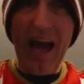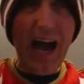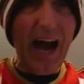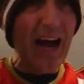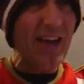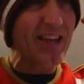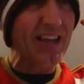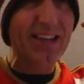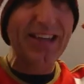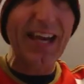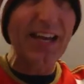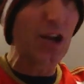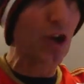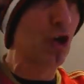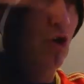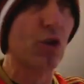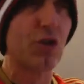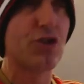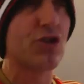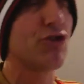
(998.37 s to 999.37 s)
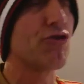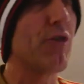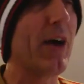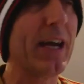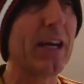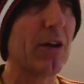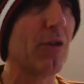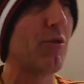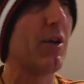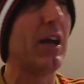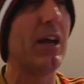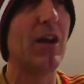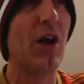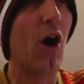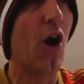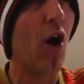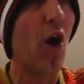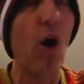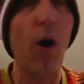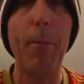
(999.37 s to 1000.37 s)
Either get a good striker
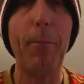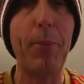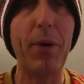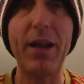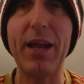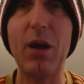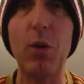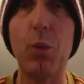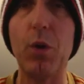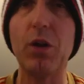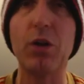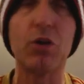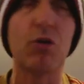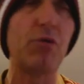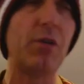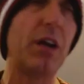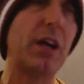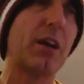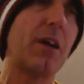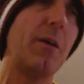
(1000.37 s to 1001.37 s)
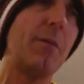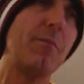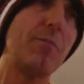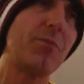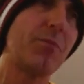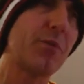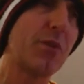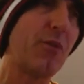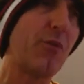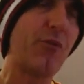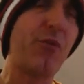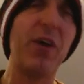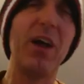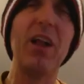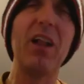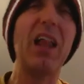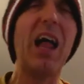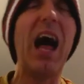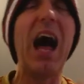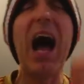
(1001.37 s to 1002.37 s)
in or play Will Grigg.
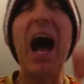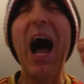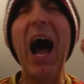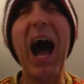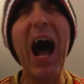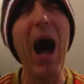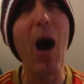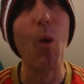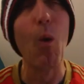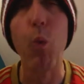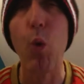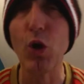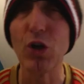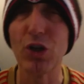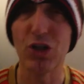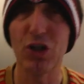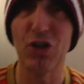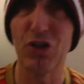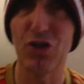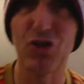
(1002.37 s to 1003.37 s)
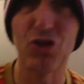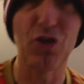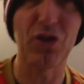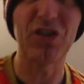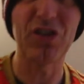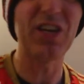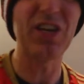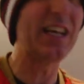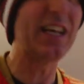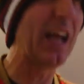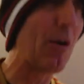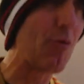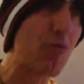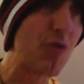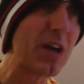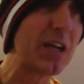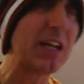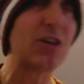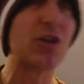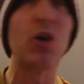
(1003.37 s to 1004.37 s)
Phil, I want you to succeed. I
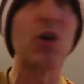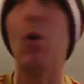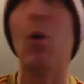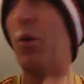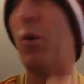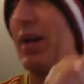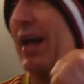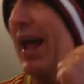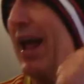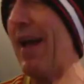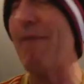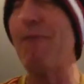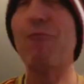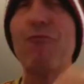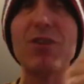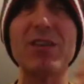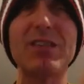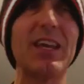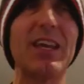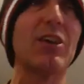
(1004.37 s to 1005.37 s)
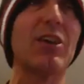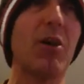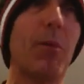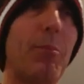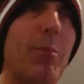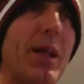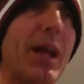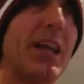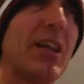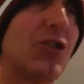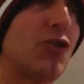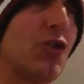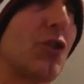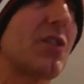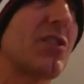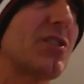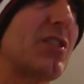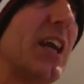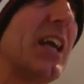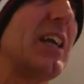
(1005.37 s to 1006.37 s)
really do. I want every single player to
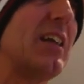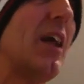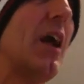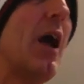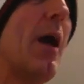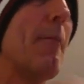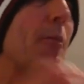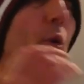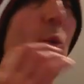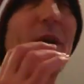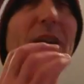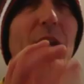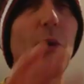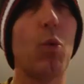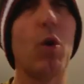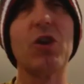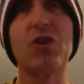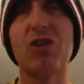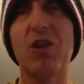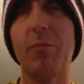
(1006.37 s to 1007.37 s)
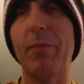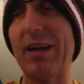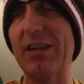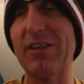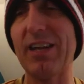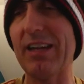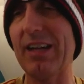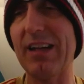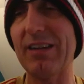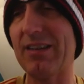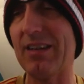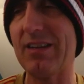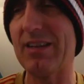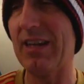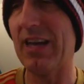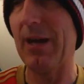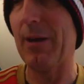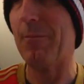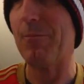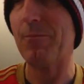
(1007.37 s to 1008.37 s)
succeed. But when you watch a match like that
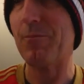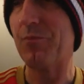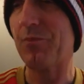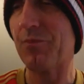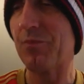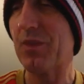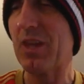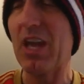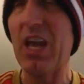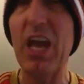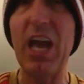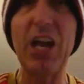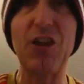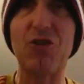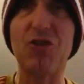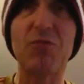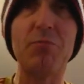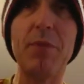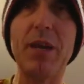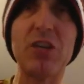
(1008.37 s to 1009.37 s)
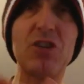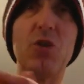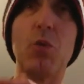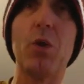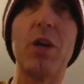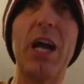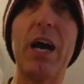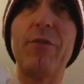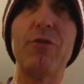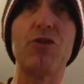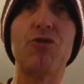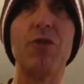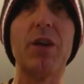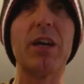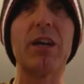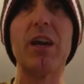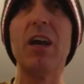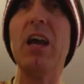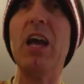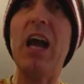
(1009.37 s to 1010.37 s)
today, it just makes you want to have a drink.